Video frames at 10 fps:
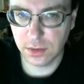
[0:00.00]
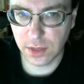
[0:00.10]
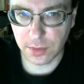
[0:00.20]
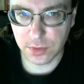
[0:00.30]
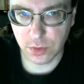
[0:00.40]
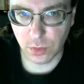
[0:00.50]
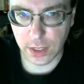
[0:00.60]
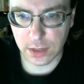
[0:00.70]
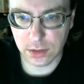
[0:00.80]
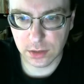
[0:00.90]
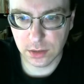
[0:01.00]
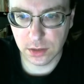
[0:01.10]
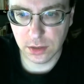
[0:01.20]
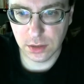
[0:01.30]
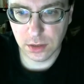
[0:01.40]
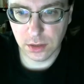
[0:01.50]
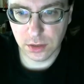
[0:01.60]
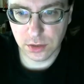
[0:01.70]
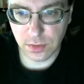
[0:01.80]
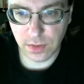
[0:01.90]
That was great.
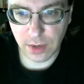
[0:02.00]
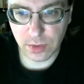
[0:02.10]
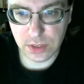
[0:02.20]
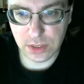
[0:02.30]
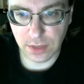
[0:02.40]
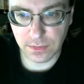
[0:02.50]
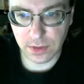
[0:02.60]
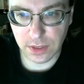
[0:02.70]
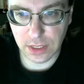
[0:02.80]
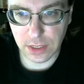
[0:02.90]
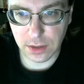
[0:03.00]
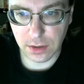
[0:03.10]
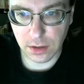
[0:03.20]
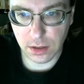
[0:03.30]
So that one's definitely in.